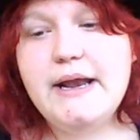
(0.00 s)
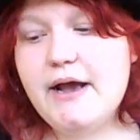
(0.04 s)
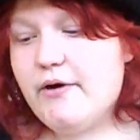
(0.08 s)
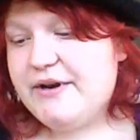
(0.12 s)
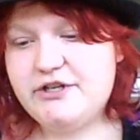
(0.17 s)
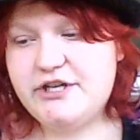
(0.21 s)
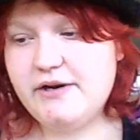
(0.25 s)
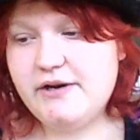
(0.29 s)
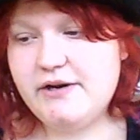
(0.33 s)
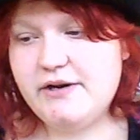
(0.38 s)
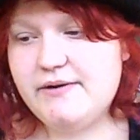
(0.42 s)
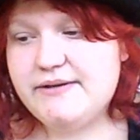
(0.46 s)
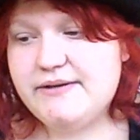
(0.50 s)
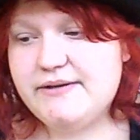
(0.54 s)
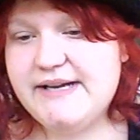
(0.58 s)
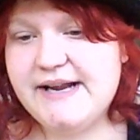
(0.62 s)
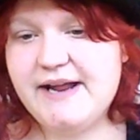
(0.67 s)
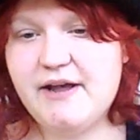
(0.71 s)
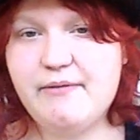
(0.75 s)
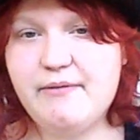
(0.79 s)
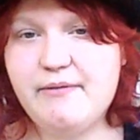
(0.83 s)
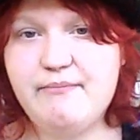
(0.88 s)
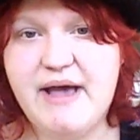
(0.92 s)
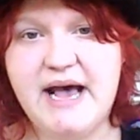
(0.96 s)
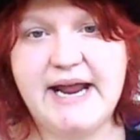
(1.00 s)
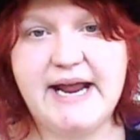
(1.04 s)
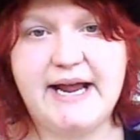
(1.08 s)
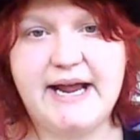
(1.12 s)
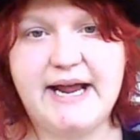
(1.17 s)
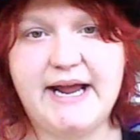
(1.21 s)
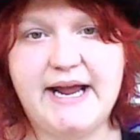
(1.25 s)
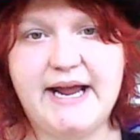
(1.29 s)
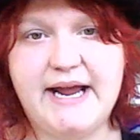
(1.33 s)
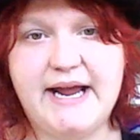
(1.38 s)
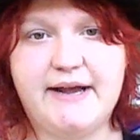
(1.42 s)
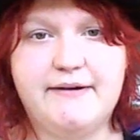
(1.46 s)
Now, when you're choosing a
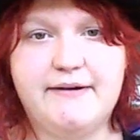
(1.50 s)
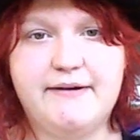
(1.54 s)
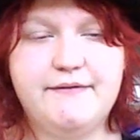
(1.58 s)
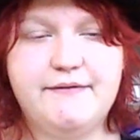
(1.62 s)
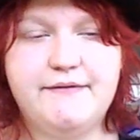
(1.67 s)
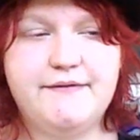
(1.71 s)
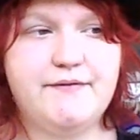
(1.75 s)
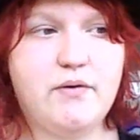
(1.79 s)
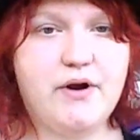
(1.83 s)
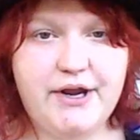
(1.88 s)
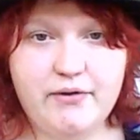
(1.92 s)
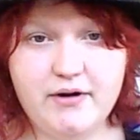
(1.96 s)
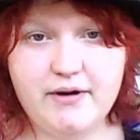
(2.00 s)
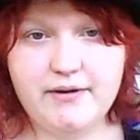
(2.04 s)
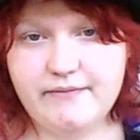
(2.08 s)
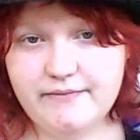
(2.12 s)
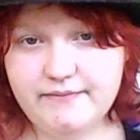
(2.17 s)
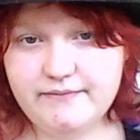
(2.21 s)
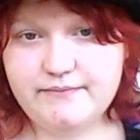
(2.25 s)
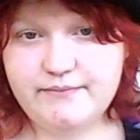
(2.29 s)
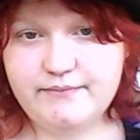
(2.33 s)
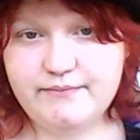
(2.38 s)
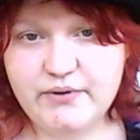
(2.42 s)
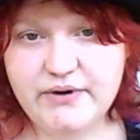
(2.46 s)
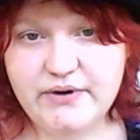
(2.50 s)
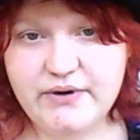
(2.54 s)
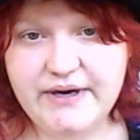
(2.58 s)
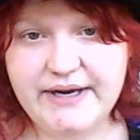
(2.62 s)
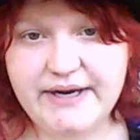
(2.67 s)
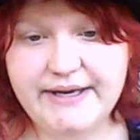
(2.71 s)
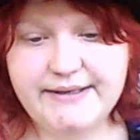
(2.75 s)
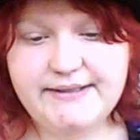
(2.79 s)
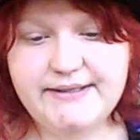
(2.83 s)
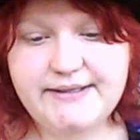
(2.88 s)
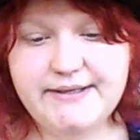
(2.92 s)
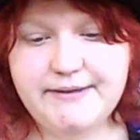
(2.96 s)
matting for your
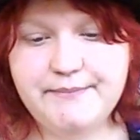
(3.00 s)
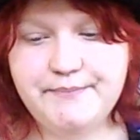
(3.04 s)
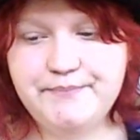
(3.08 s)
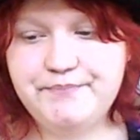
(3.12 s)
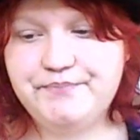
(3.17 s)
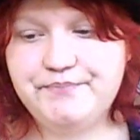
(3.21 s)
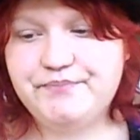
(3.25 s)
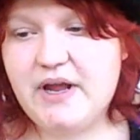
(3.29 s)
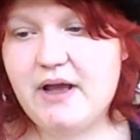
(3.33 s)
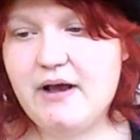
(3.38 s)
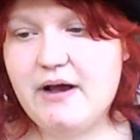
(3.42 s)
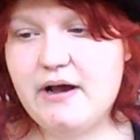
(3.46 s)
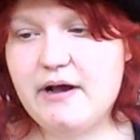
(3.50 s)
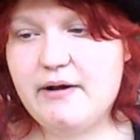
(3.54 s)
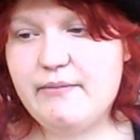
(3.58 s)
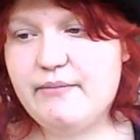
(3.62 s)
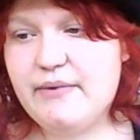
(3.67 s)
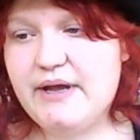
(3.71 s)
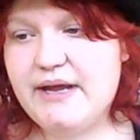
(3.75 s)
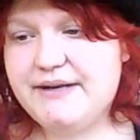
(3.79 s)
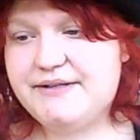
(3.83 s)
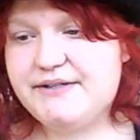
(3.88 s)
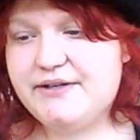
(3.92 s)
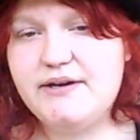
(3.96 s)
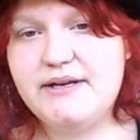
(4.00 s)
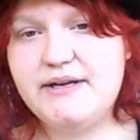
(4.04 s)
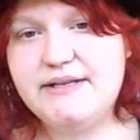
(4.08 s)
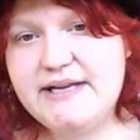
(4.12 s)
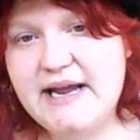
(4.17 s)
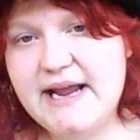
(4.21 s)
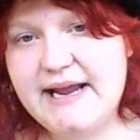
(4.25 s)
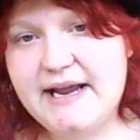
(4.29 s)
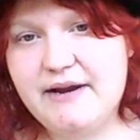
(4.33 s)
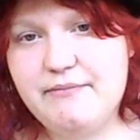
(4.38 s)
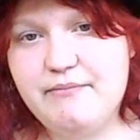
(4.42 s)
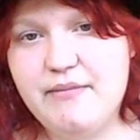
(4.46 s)
print,
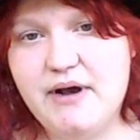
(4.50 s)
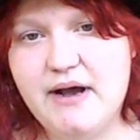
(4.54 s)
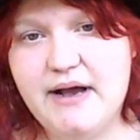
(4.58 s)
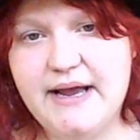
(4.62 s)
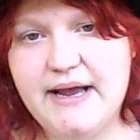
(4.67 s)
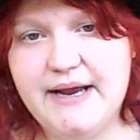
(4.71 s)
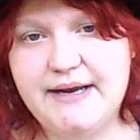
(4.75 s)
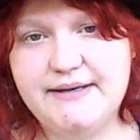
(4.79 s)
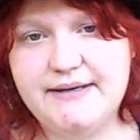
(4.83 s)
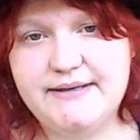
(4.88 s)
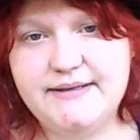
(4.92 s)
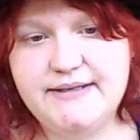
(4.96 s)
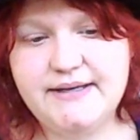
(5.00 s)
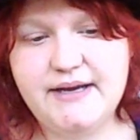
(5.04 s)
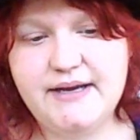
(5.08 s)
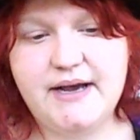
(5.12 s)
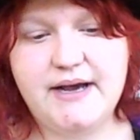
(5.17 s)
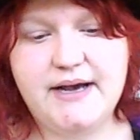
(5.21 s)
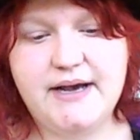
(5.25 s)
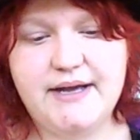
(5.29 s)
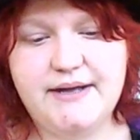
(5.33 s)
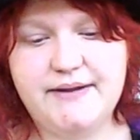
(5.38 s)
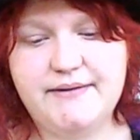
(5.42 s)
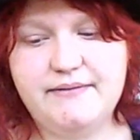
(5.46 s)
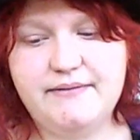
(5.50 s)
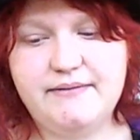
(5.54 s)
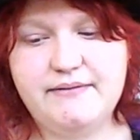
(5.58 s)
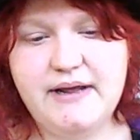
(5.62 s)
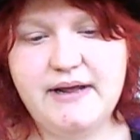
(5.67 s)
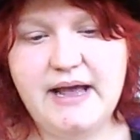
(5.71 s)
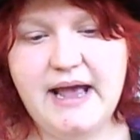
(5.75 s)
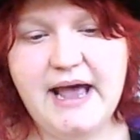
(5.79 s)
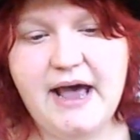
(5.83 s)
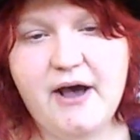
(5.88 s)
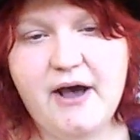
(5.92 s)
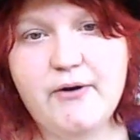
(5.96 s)
it's good to take in mind
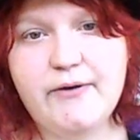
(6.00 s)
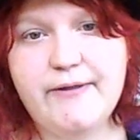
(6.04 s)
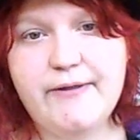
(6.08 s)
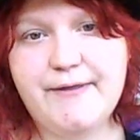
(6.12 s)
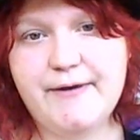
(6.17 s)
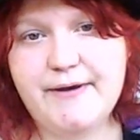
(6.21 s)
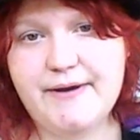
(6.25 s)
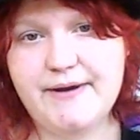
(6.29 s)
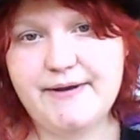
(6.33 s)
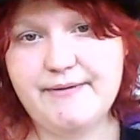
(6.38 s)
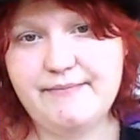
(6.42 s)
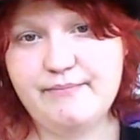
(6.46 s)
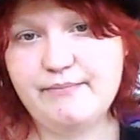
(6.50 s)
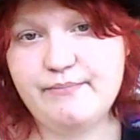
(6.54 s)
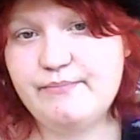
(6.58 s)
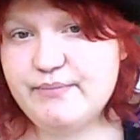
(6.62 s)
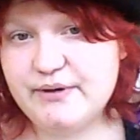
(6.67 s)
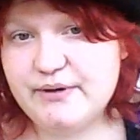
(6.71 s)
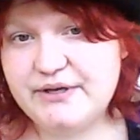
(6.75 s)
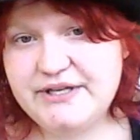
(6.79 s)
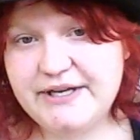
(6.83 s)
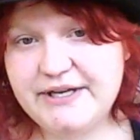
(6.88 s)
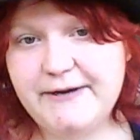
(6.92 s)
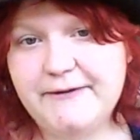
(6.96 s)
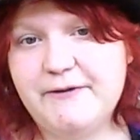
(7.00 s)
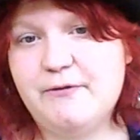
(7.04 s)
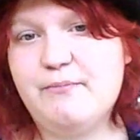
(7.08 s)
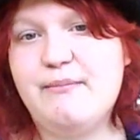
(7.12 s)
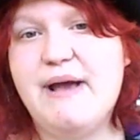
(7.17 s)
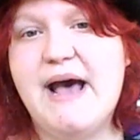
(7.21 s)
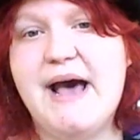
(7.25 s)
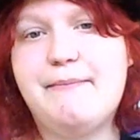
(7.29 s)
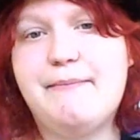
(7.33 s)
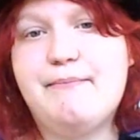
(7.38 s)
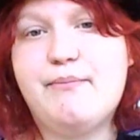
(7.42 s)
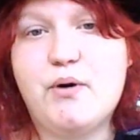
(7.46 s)
how the
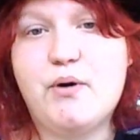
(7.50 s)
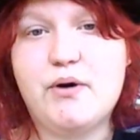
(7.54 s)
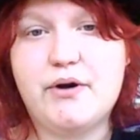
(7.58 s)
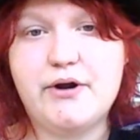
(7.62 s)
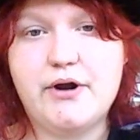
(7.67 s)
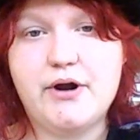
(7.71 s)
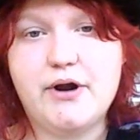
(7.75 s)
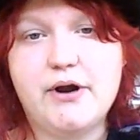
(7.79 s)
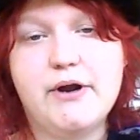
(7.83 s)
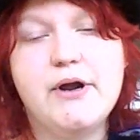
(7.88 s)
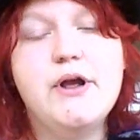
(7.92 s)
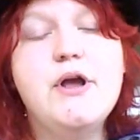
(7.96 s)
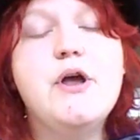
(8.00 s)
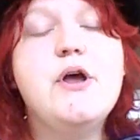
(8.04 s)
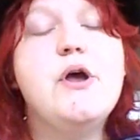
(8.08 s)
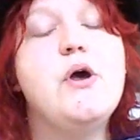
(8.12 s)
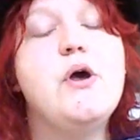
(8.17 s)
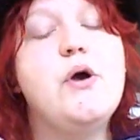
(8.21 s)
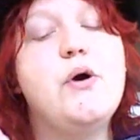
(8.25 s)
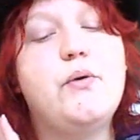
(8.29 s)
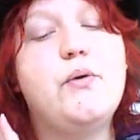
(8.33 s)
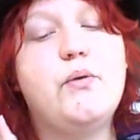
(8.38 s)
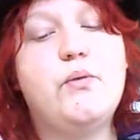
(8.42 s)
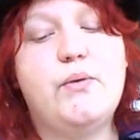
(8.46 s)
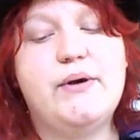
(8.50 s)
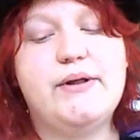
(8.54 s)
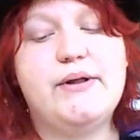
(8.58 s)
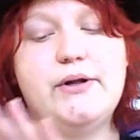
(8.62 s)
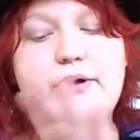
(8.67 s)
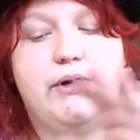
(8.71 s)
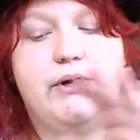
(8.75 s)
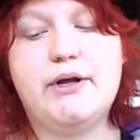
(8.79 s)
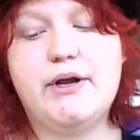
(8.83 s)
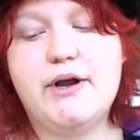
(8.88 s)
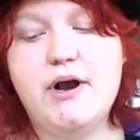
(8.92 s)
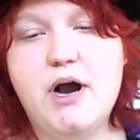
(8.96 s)
particular matte border
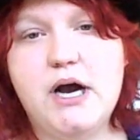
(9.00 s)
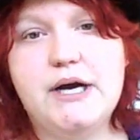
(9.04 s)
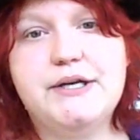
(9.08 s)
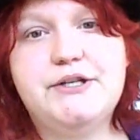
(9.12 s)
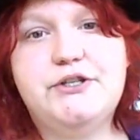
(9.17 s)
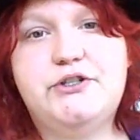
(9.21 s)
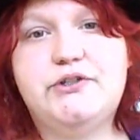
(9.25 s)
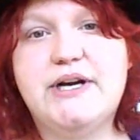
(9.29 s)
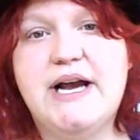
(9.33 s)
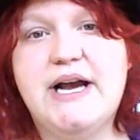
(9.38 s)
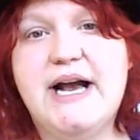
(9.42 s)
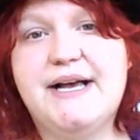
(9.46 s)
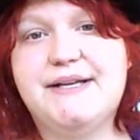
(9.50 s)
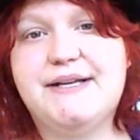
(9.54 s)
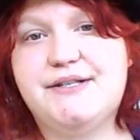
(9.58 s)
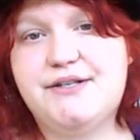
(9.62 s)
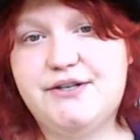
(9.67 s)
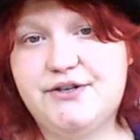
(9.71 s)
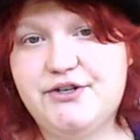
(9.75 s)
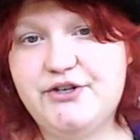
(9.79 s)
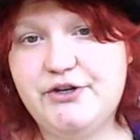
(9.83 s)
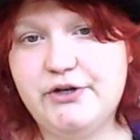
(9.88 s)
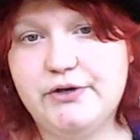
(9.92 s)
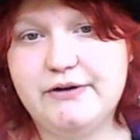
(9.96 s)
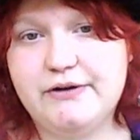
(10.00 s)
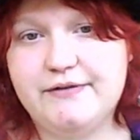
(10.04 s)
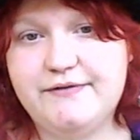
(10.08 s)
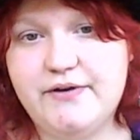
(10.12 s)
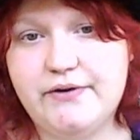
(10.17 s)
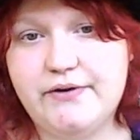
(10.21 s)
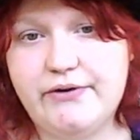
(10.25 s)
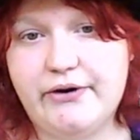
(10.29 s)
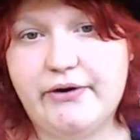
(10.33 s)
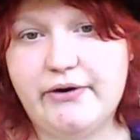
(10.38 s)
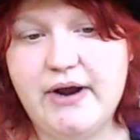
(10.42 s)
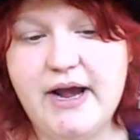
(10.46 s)
will
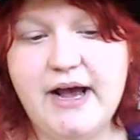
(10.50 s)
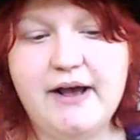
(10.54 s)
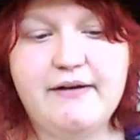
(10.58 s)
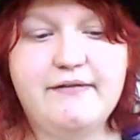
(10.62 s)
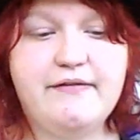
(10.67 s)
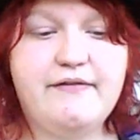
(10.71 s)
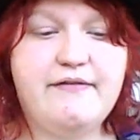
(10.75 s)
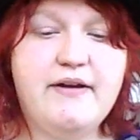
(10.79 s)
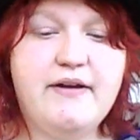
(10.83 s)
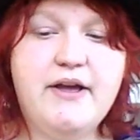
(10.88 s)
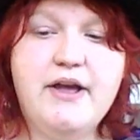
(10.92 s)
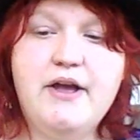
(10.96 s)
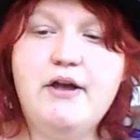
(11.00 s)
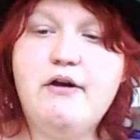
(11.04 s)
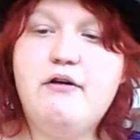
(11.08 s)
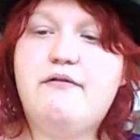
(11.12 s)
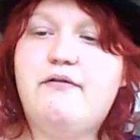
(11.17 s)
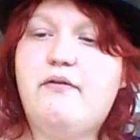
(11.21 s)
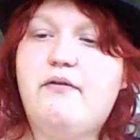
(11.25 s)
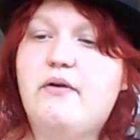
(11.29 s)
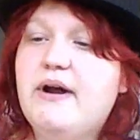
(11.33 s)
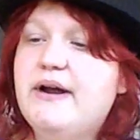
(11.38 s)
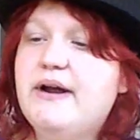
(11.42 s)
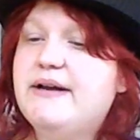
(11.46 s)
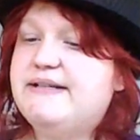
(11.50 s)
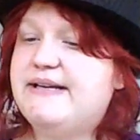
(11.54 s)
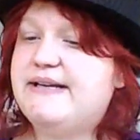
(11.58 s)
contrast to your photograph.